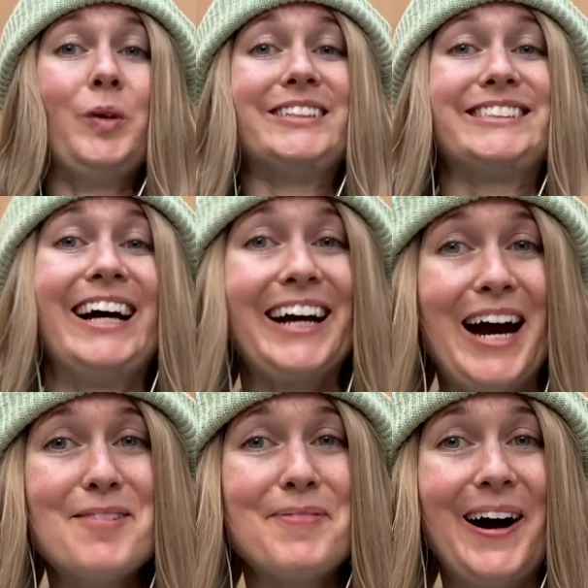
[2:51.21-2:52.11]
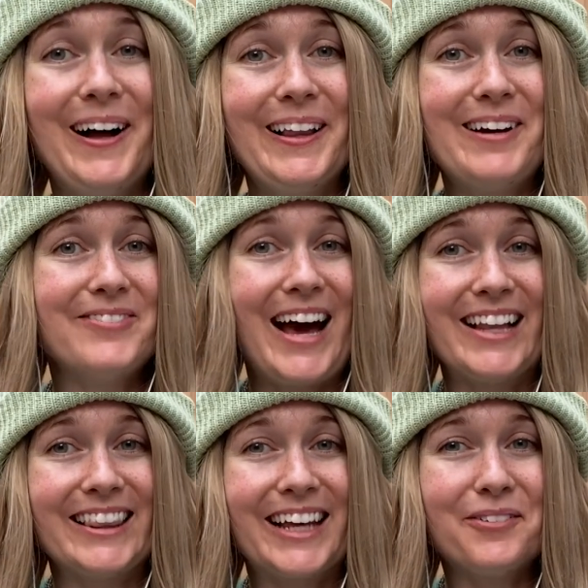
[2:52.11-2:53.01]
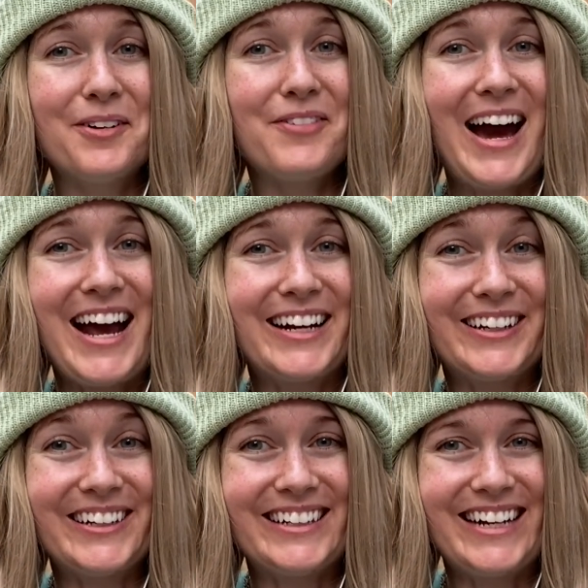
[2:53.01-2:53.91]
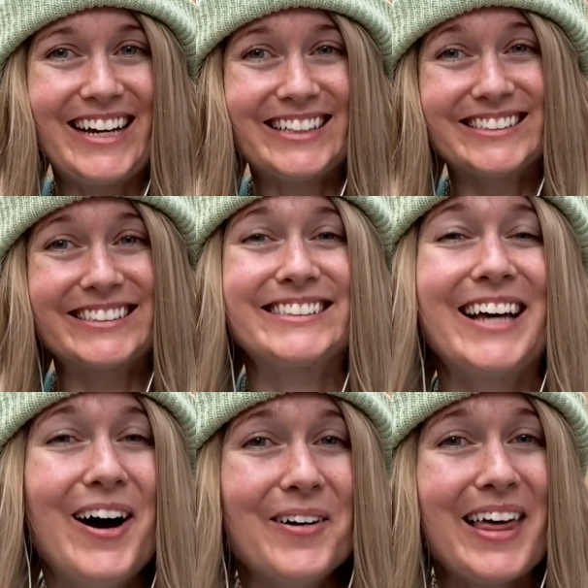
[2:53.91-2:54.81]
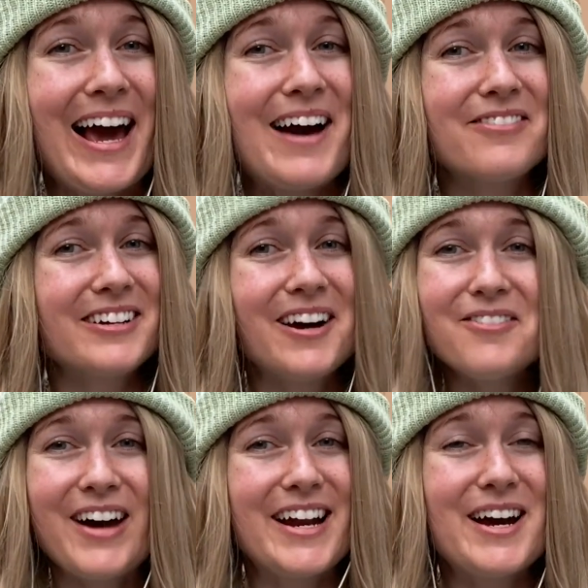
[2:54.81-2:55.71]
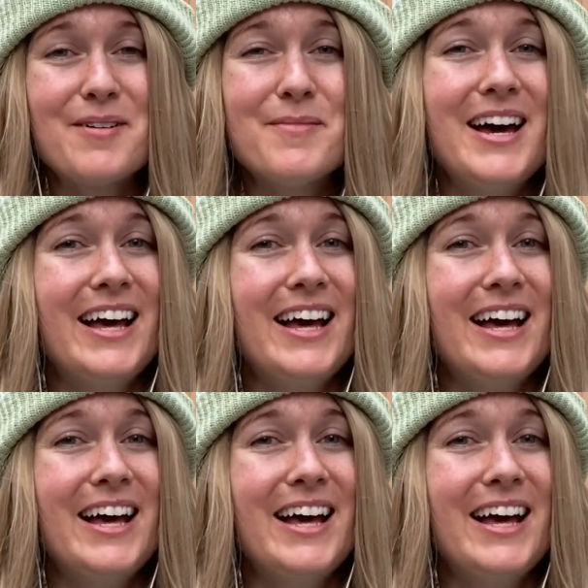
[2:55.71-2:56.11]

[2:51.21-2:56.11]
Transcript: suck up all of that liquefied goodness. So they have no venom.